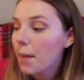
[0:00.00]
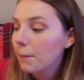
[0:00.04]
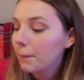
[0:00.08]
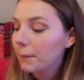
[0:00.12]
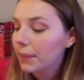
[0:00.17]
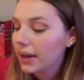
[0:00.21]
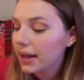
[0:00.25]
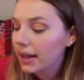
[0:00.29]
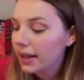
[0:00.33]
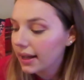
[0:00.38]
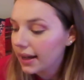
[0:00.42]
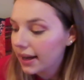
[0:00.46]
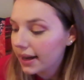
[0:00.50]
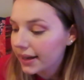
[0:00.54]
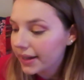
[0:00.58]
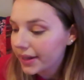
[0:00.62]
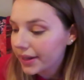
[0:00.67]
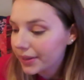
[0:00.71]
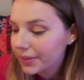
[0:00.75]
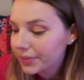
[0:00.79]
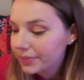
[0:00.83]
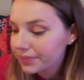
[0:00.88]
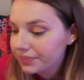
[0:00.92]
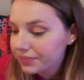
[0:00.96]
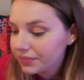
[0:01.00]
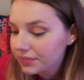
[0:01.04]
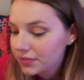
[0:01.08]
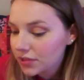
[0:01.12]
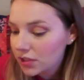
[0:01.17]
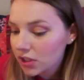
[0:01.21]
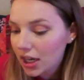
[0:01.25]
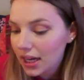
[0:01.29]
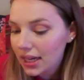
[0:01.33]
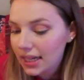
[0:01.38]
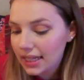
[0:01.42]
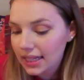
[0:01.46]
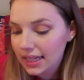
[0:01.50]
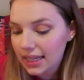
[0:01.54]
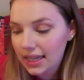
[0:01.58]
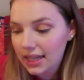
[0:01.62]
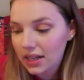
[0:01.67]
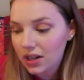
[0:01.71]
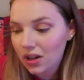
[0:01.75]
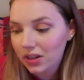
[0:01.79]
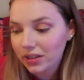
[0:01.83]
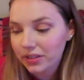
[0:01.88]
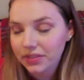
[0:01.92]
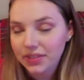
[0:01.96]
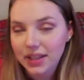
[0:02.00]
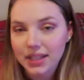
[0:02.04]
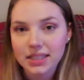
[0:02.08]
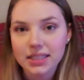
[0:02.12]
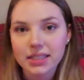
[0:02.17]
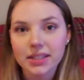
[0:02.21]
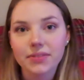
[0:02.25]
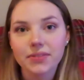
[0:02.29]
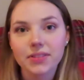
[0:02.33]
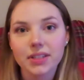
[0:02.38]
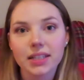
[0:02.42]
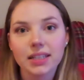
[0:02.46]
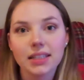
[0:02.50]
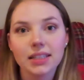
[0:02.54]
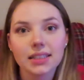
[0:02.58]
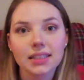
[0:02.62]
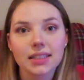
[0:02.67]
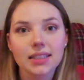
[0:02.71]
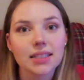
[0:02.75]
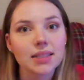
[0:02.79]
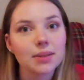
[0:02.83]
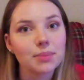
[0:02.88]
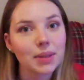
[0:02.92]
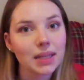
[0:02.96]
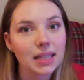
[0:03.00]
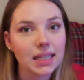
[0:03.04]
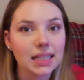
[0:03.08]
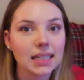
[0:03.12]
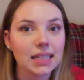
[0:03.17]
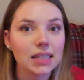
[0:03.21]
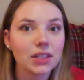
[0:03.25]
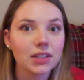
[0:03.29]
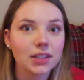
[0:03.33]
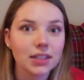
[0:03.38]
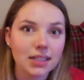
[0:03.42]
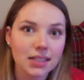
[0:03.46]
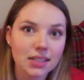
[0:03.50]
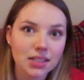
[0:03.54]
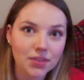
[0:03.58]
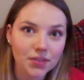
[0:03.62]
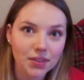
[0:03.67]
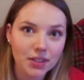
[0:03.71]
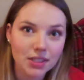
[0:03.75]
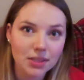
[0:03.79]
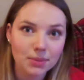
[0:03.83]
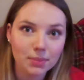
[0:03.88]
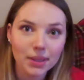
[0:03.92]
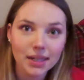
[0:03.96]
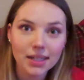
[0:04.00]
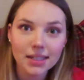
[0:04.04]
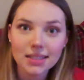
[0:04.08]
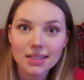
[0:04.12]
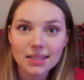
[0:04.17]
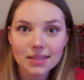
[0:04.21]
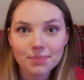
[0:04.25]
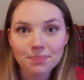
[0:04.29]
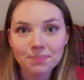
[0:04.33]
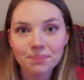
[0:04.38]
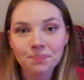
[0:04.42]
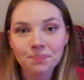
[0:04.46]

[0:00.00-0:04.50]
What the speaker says: But trying to get all of that stuff done because I'm making cookies for his parents.